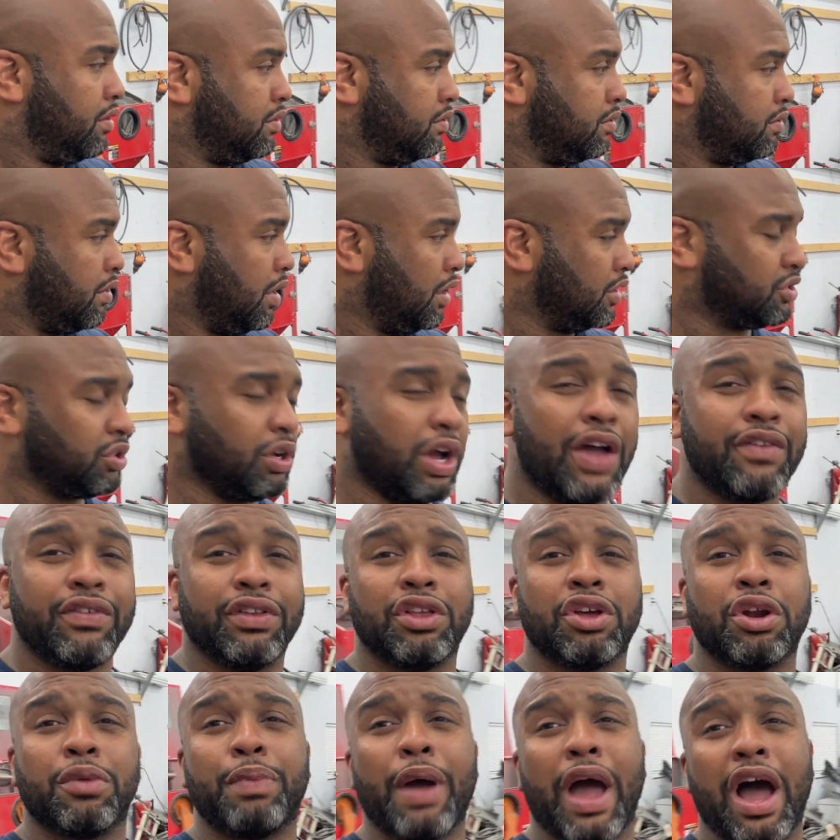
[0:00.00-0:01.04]
Also, I have a
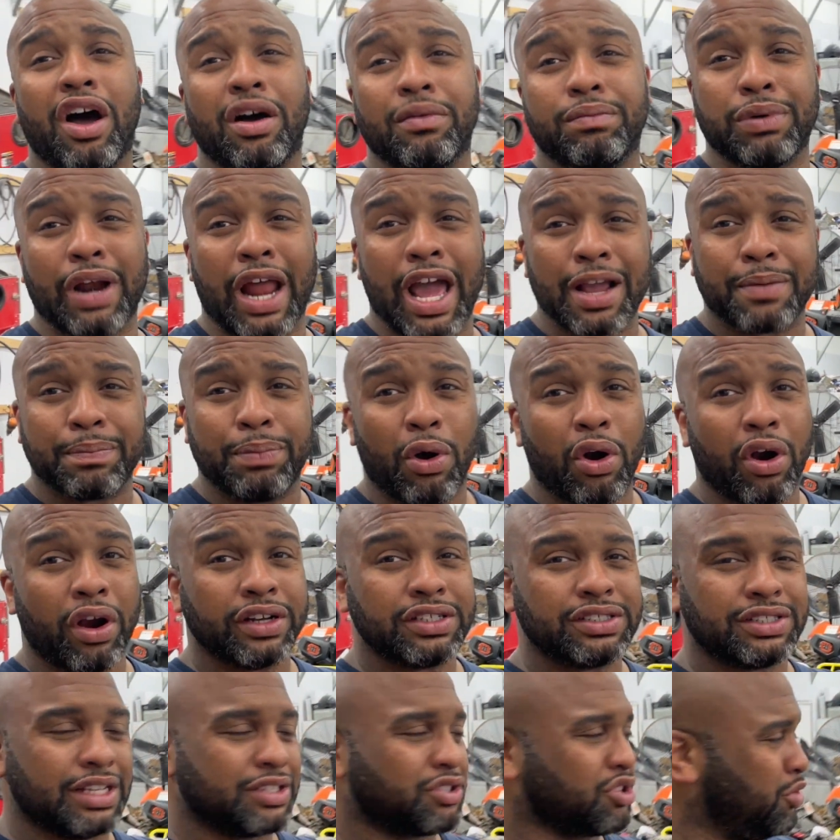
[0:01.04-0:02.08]
little pile of black parts.
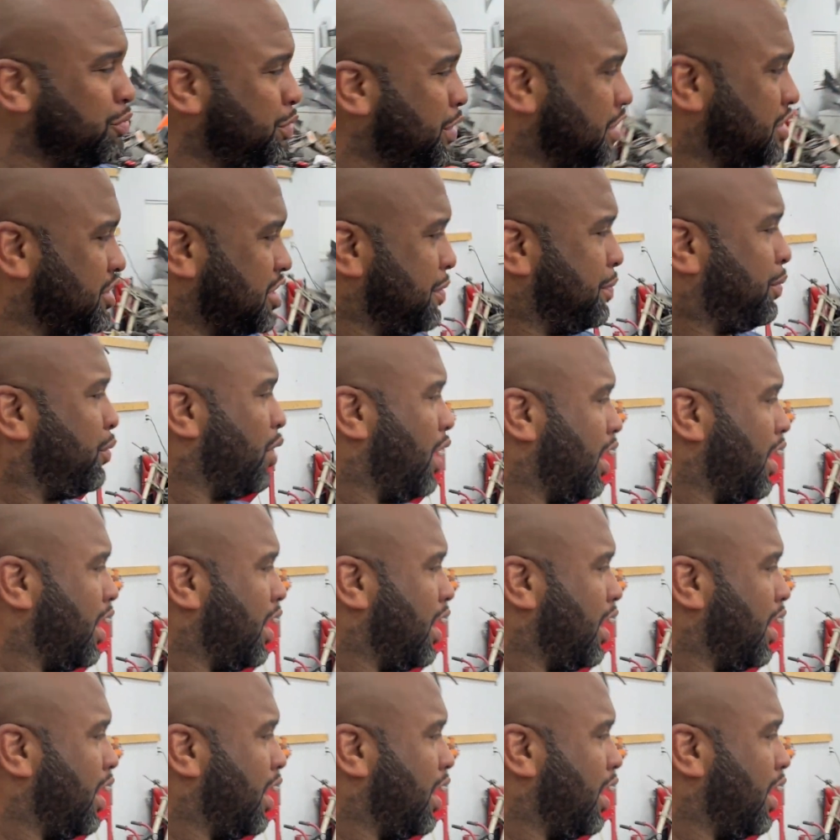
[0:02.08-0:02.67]
That's going to be simple.